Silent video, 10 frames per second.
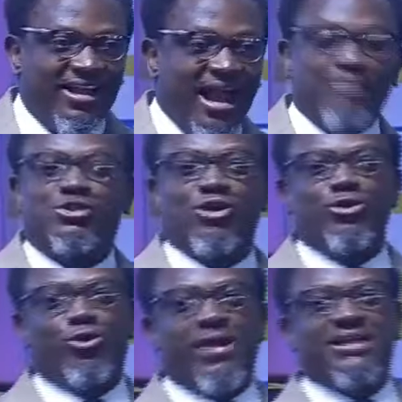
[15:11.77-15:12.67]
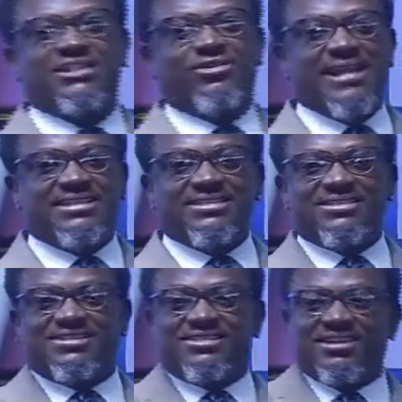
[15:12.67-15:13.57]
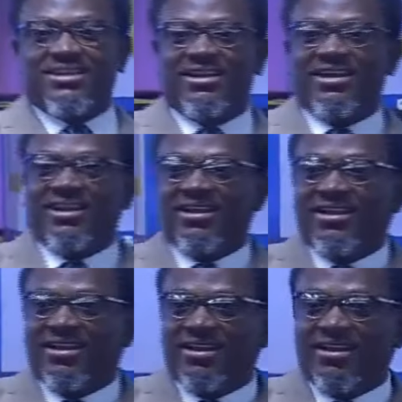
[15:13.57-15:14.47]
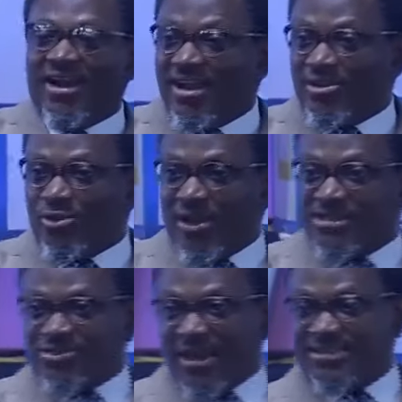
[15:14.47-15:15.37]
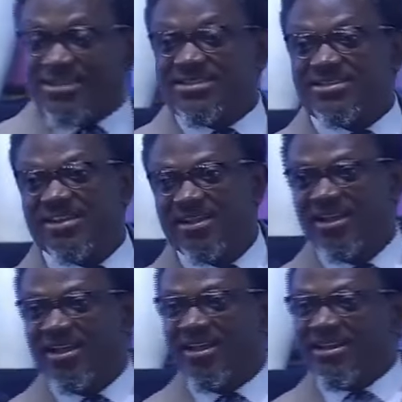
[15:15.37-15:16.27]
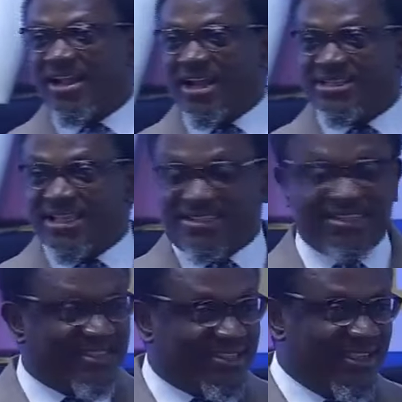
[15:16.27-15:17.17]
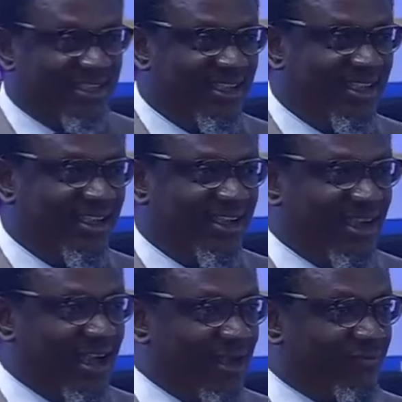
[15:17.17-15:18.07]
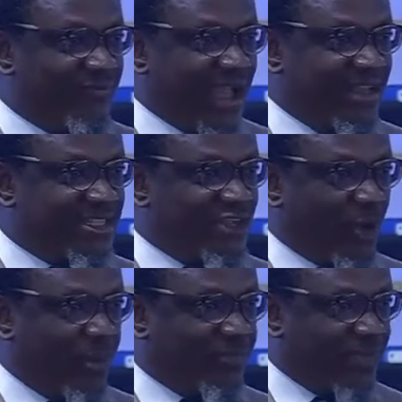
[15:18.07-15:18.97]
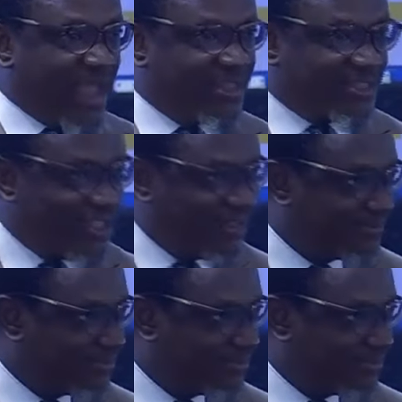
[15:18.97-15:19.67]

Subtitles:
I'm sure you read his writings. You read his writings in Ecclesiastes? Vanity upon vanity.